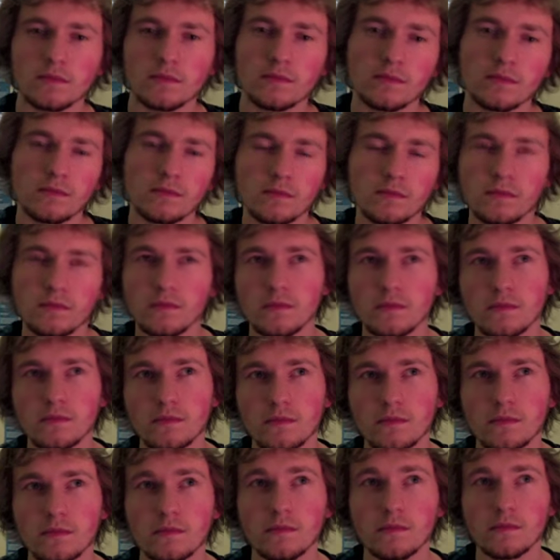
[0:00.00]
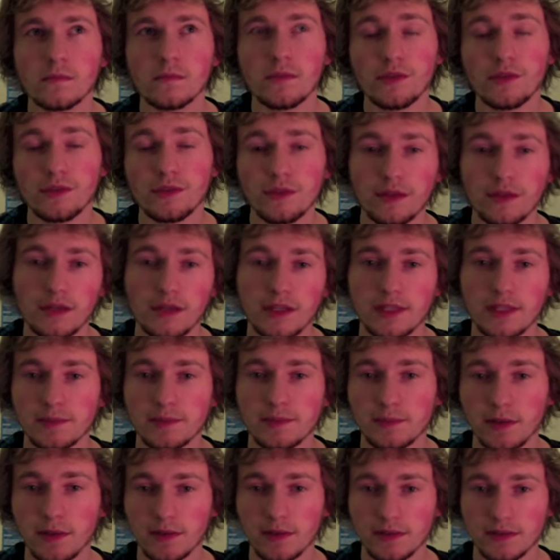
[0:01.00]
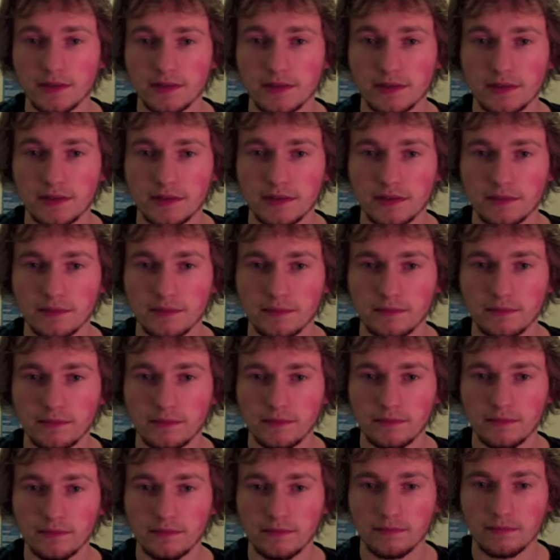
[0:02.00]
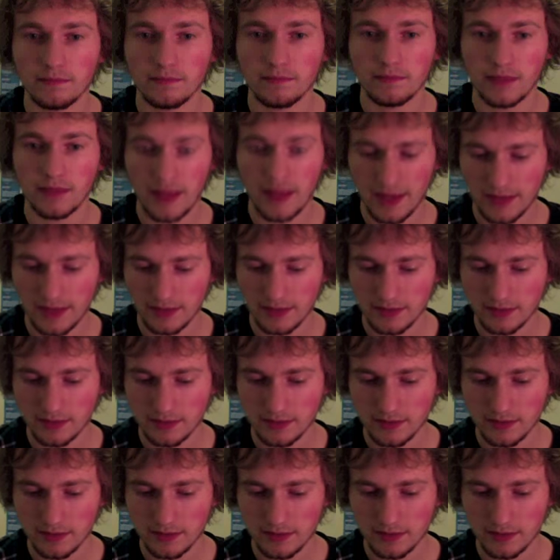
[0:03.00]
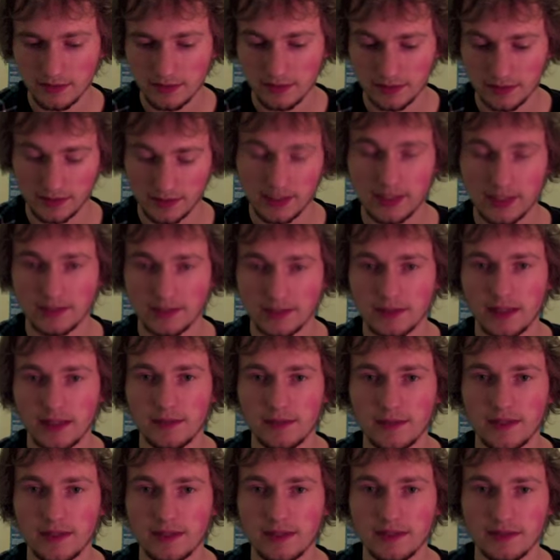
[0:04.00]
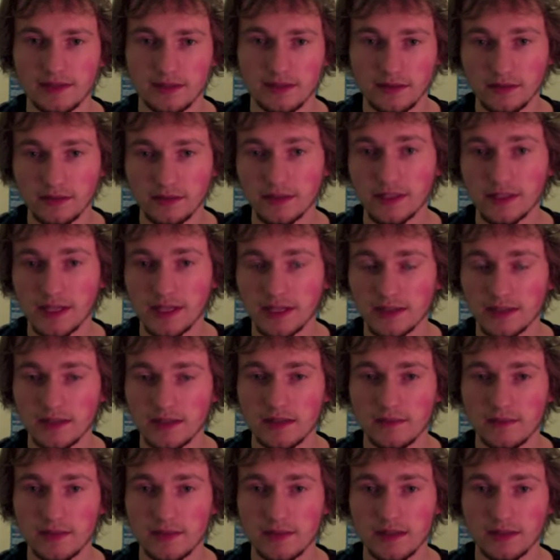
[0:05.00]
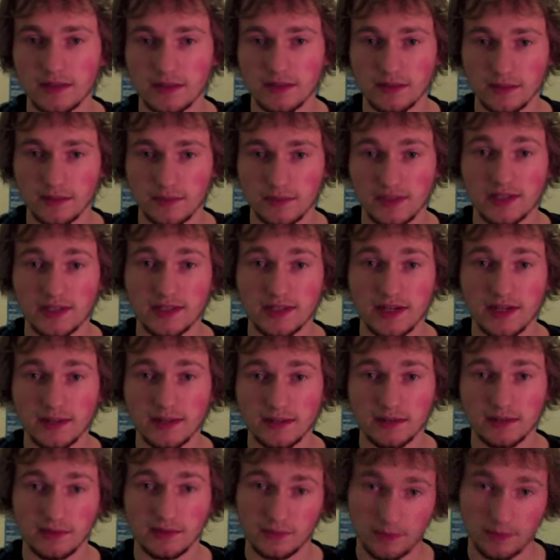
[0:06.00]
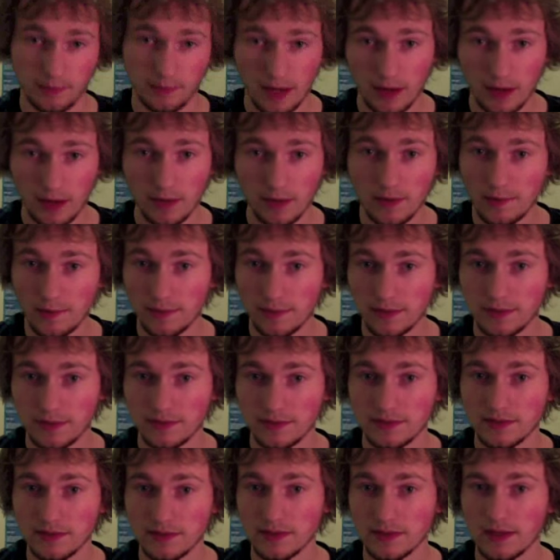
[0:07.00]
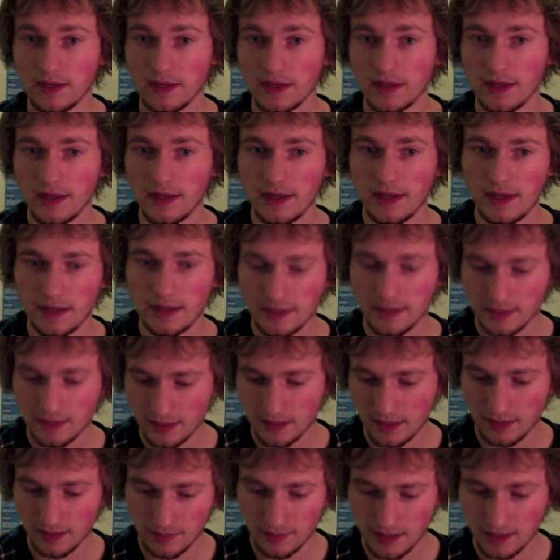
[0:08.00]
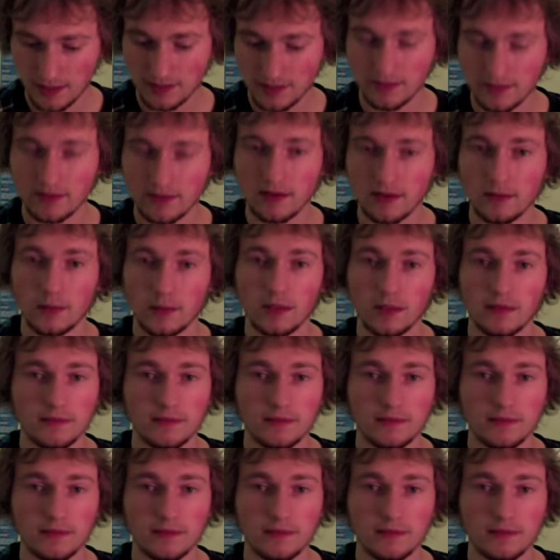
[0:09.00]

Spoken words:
30 points less than your Chaos Terminators, and all your Chaos Terminators come as standards with power weapons, Terminator armor,